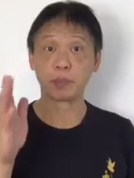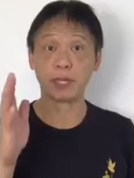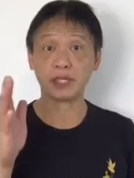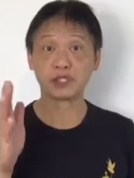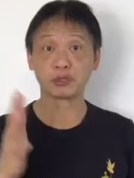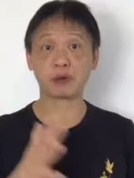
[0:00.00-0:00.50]

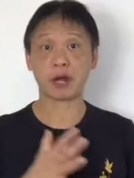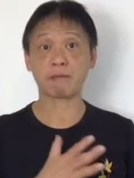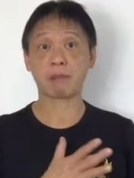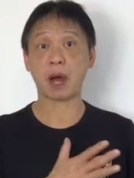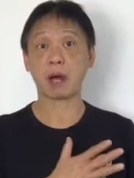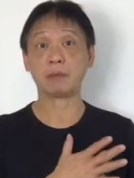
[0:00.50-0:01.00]
Place the
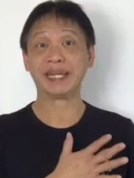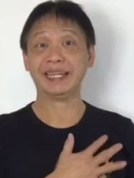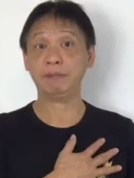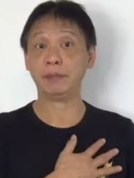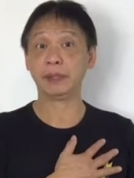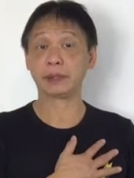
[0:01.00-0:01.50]
right palm
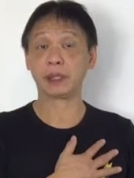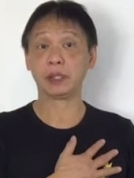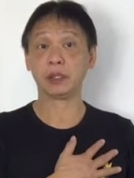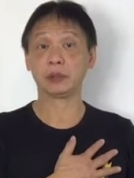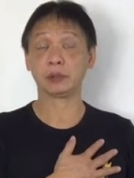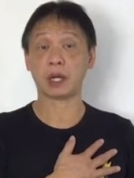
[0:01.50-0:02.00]

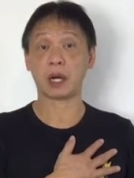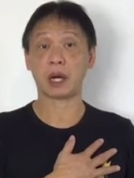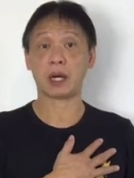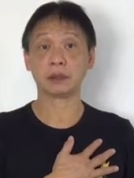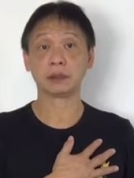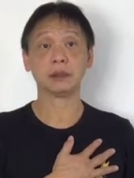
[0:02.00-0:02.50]
immediately on your
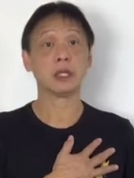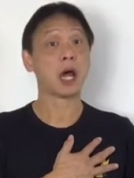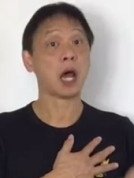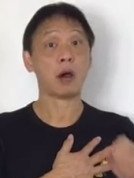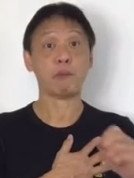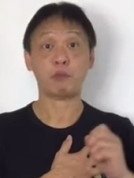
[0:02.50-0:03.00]
heart.
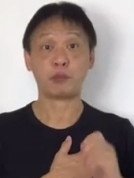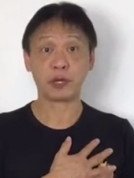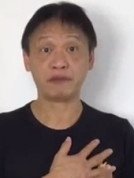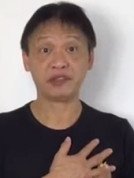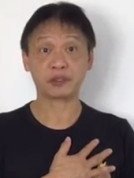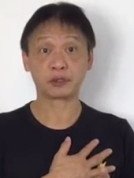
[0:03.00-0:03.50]

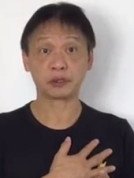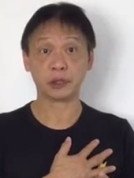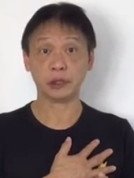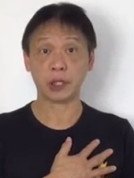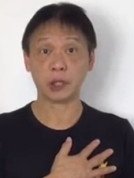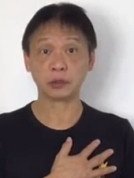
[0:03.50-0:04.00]
Breathe in through
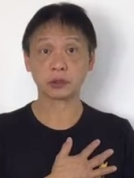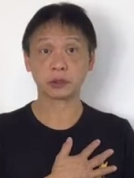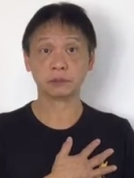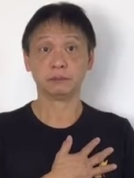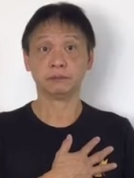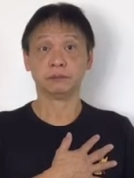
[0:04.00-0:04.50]
your
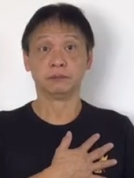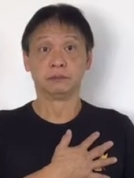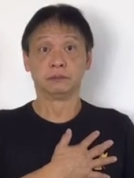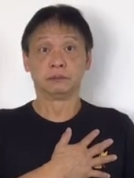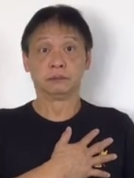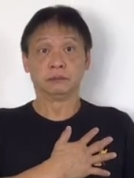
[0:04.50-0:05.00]
nose
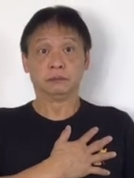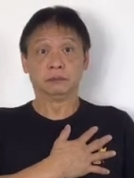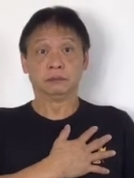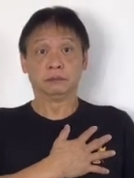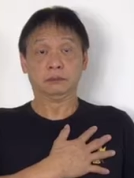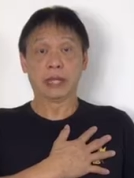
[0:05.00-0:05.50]

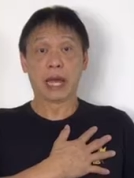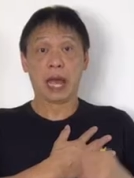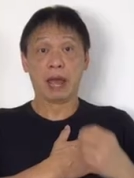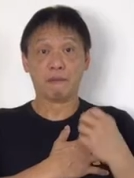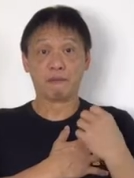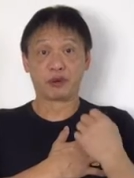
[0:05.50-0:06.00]

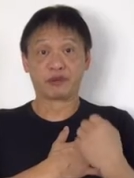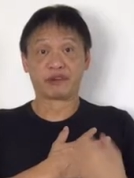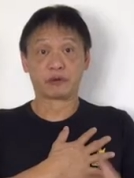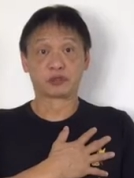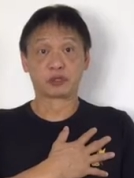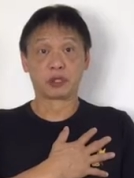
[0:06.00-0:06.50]
and breathe
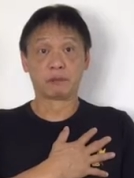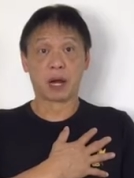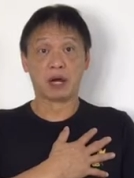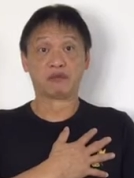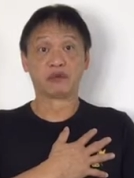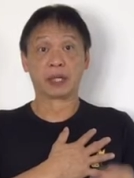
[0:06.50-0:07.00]
out through your
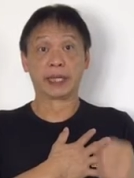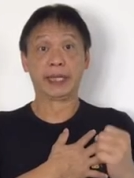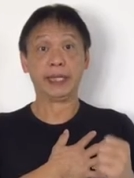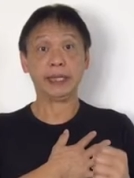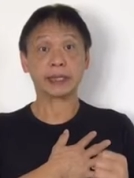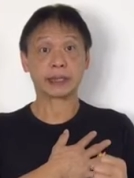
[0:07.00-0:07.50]
mouth with a
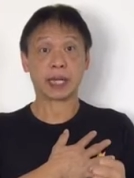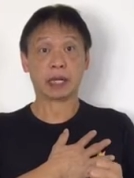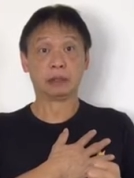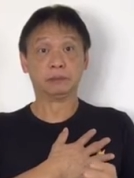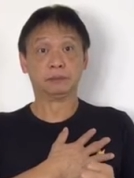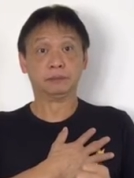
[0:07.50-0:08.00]
he
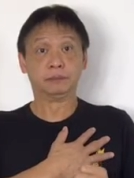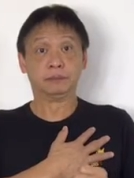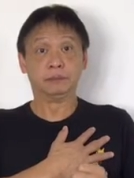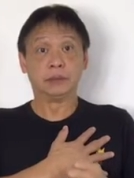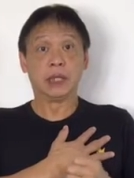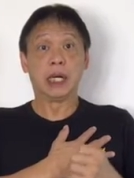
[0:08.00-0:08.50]
sound.
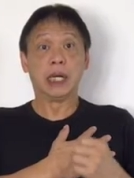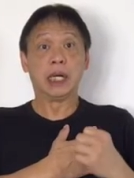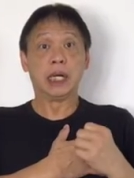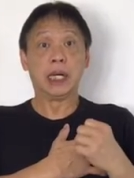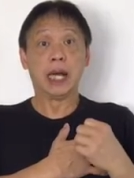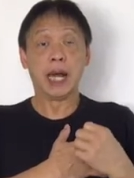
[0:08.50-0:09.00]

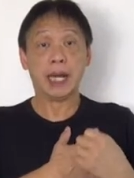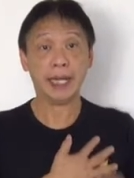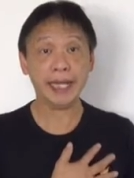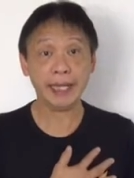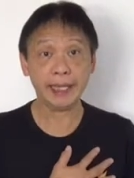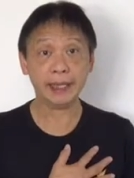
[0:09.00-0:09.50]

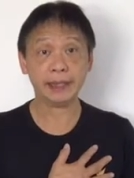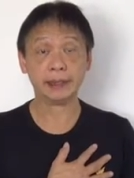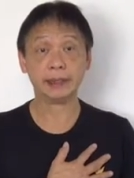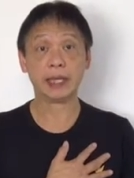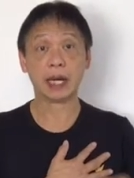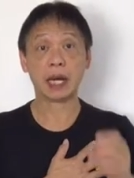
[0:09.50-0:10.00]
He.
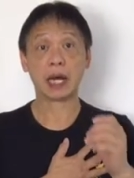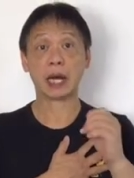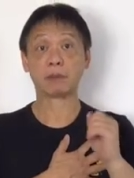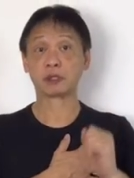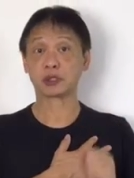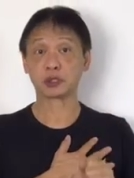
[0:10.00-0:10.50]

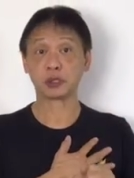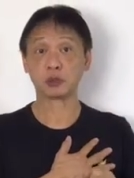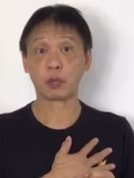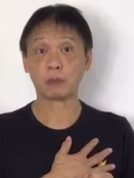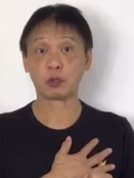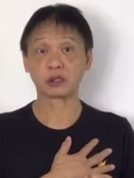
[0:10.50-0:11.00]
I'm going to show you
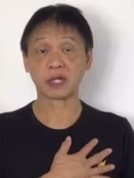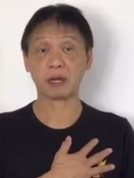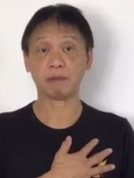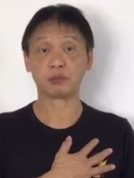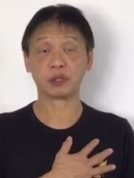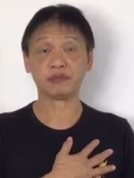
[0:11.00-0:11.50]
one more
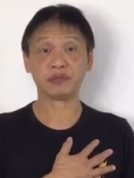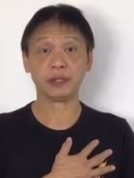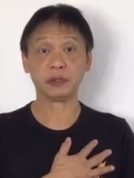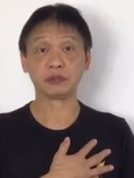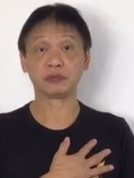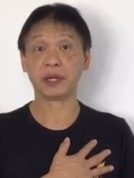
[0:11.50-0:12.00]
time. Breathe
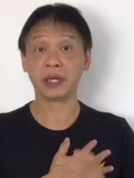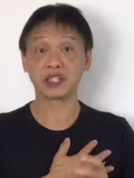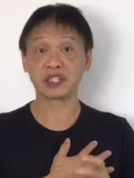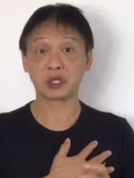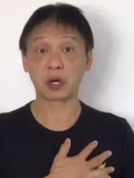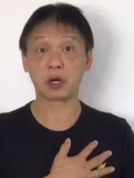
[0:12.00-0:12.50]
in really
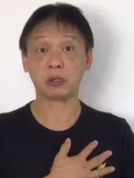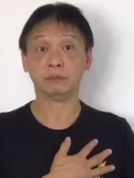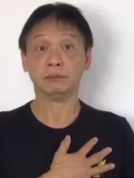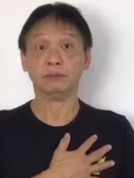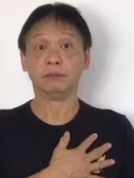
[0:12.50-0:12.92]
strong.